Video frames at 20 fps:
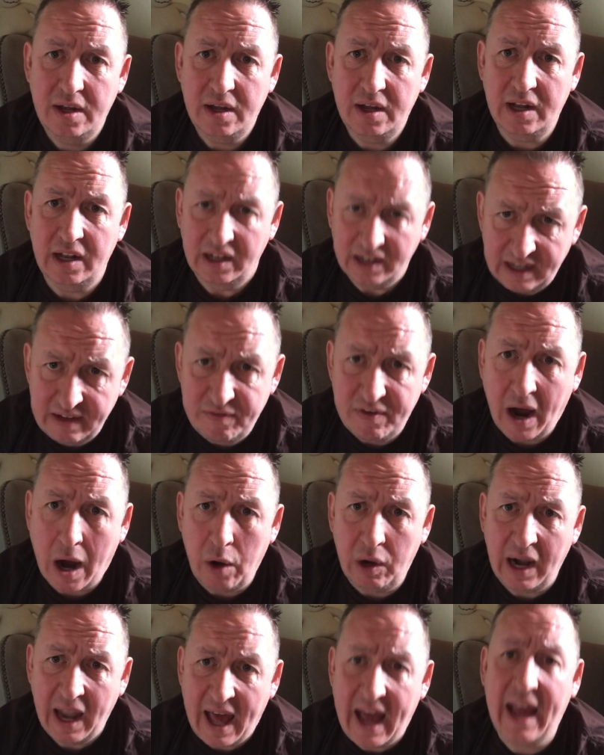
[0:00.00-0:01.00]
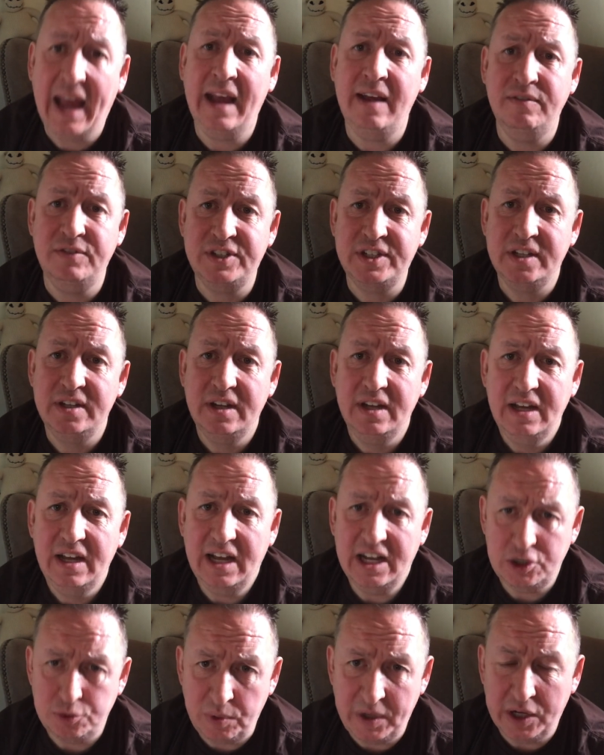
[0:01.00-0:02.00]
and live our lives
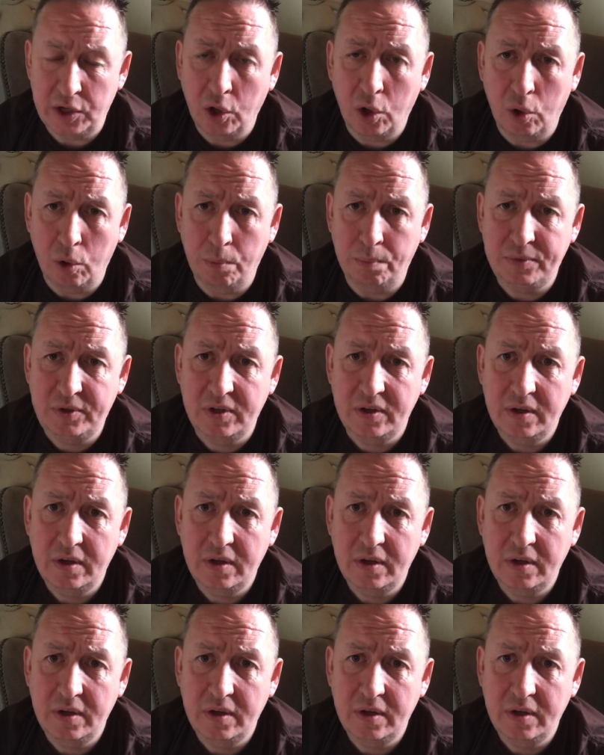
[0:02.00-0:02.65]
as we had hoped.